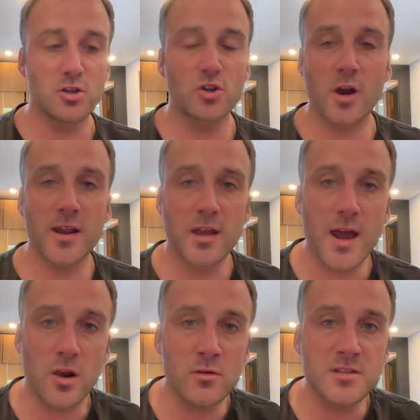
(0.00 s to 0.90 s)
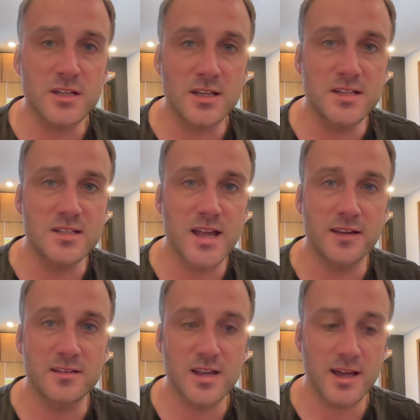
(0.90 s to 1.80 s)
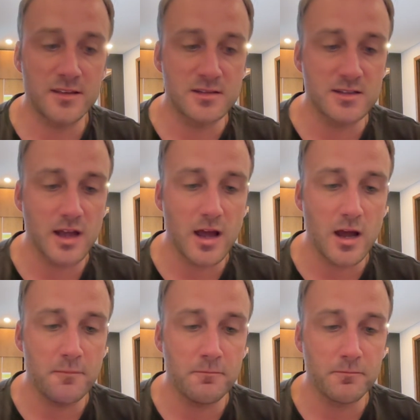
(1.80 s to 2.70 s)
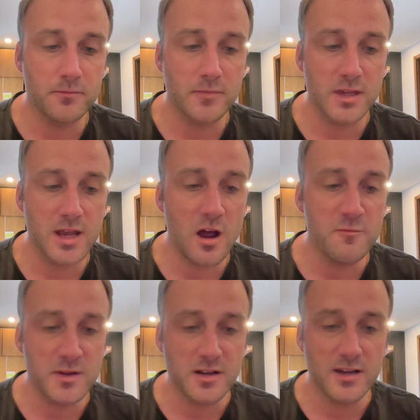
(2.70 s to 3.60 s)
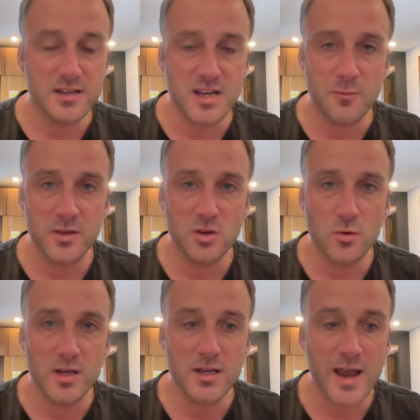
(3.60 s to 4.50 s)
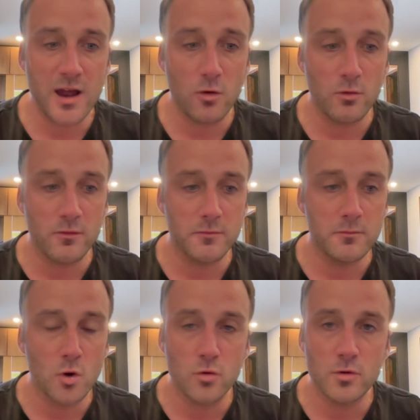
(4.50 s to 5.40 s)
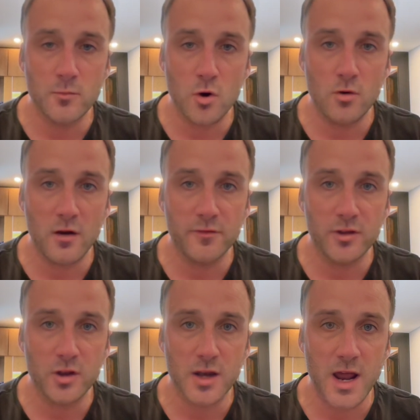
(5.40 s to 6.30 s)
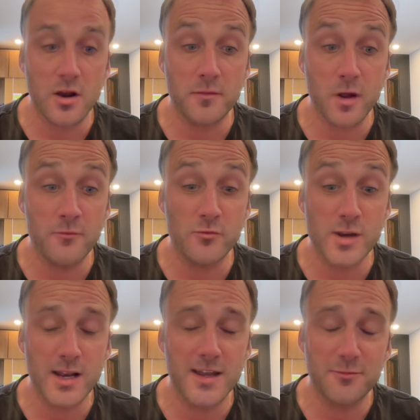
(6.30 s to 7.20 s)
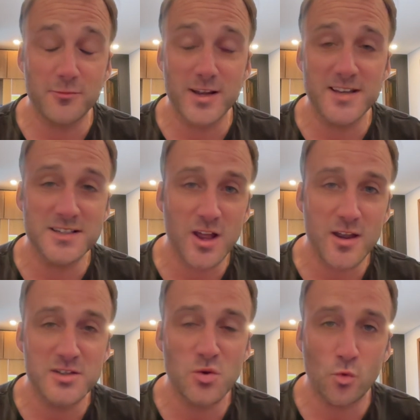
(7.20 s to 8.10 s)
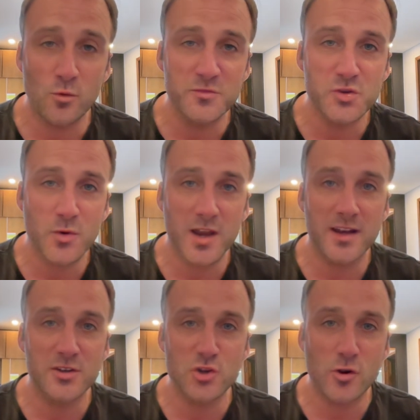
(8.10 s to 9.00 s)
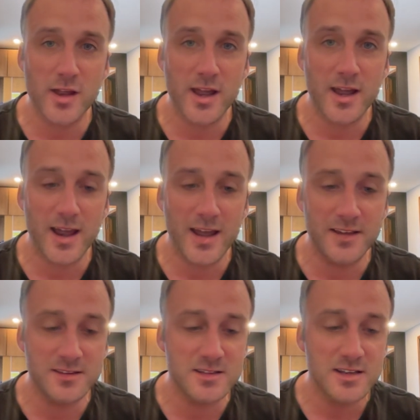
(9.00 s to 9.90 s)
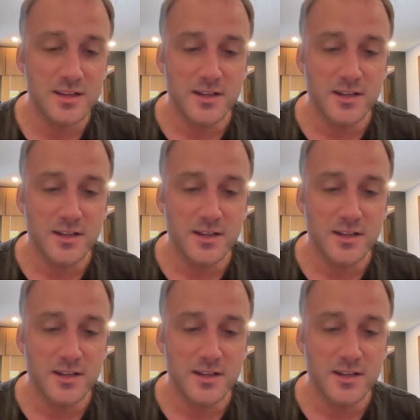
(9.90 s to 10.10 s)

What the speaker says: try and get along to these things. And I've been doing it now more and more often, and I'm really, really starting to warm to it and enjoy it. And